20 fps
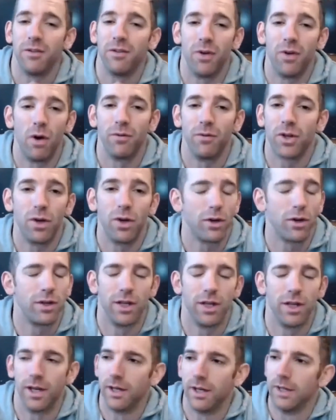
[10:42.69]
You've
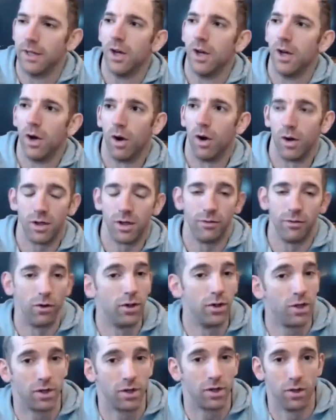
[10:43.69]
overcooked it, or you've
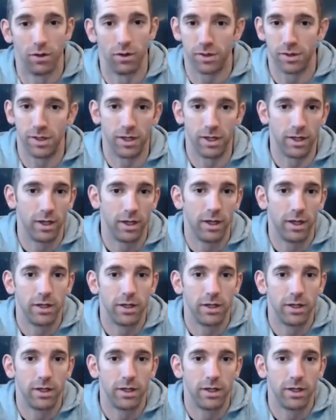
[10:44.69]
undercooked it.